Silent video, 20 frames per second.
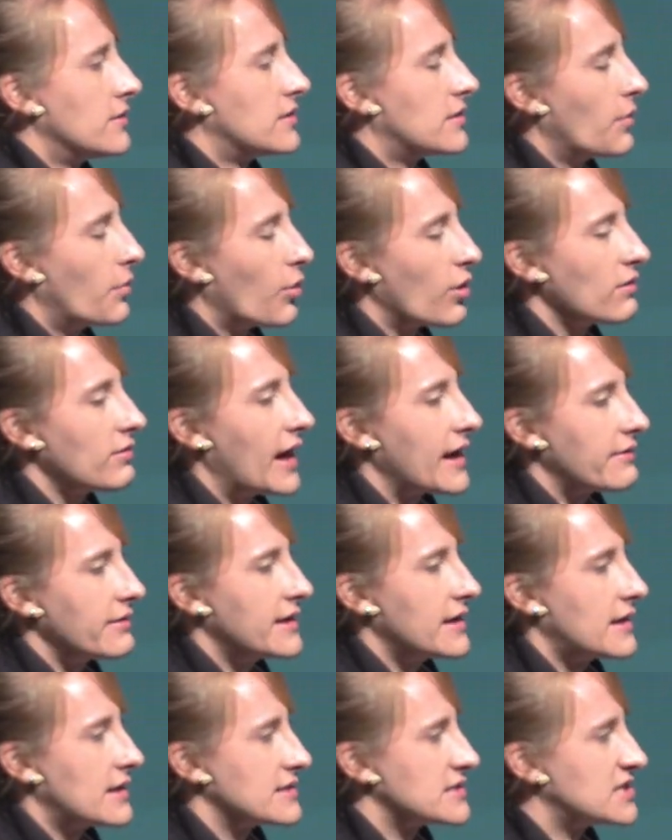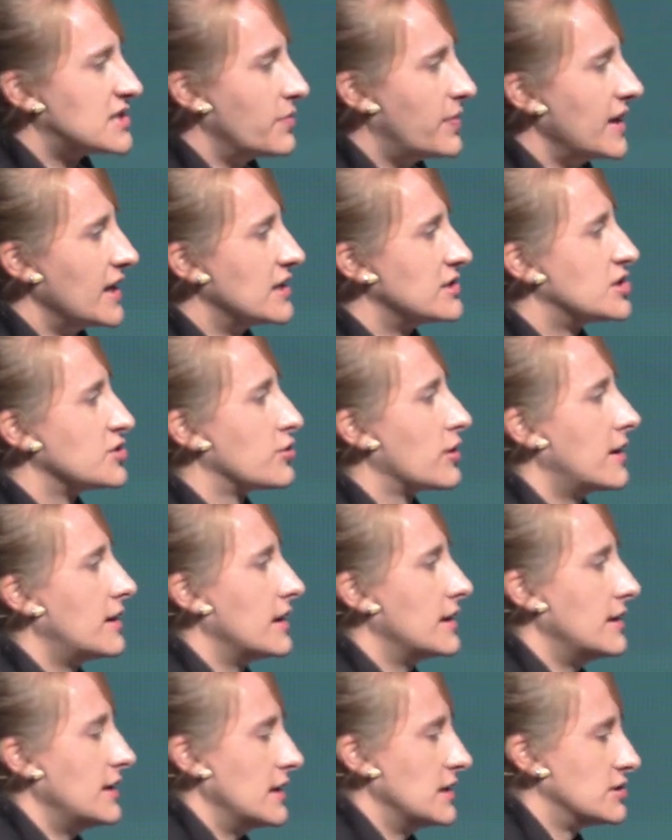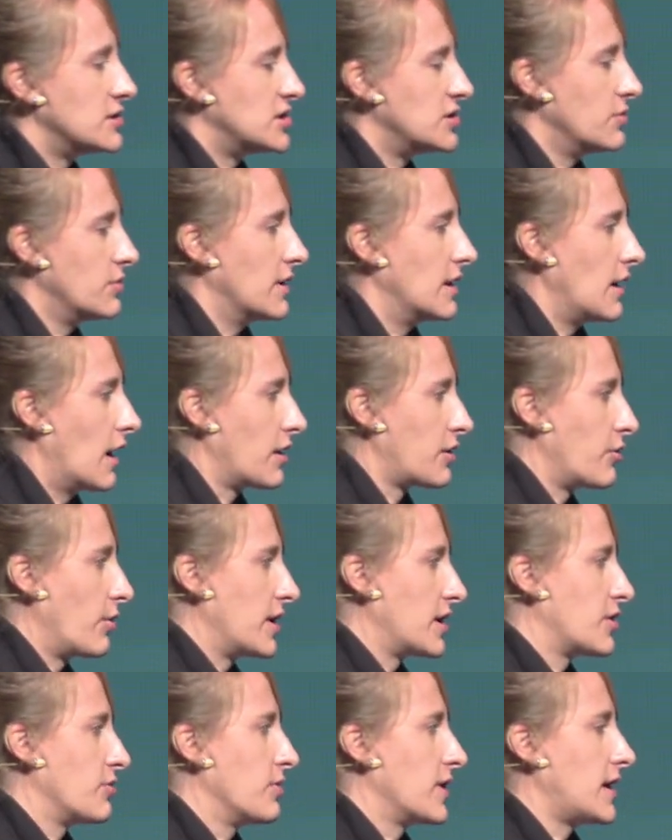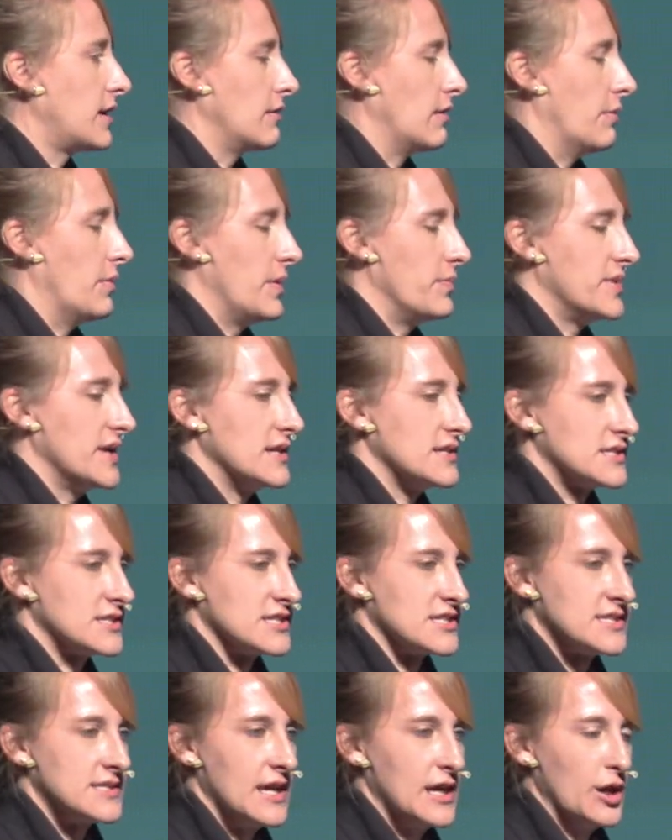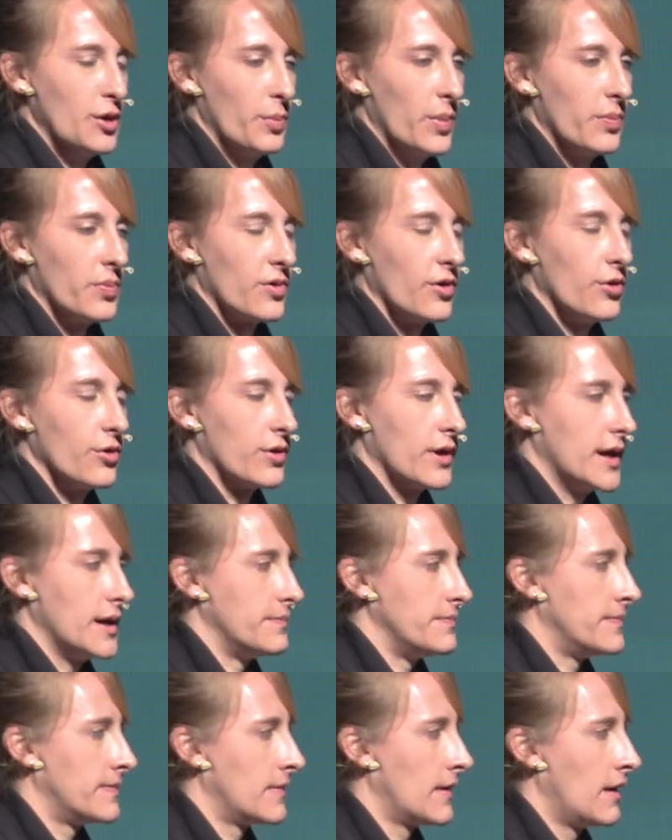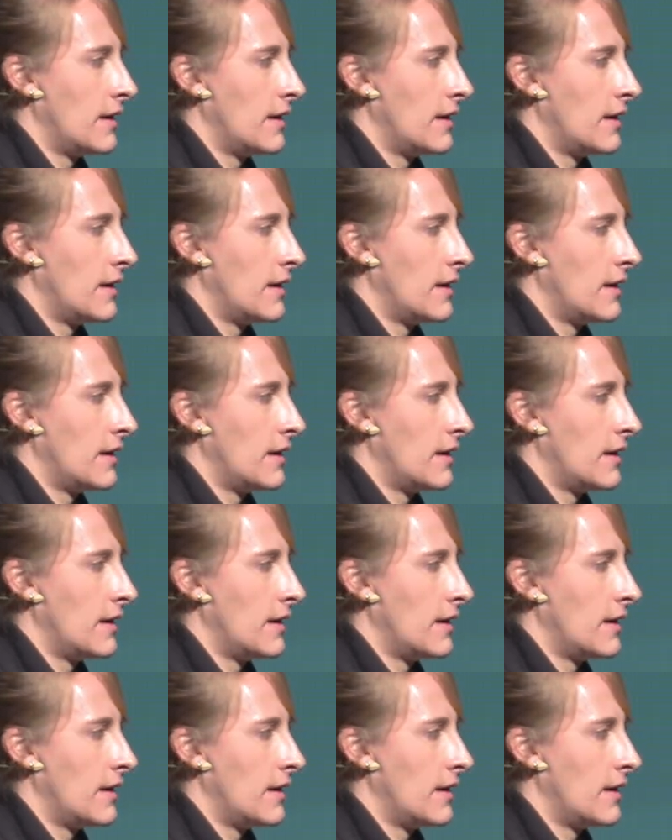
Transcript: the more likely it is to be integrated into an ongoing curriculum and be a sustainable program.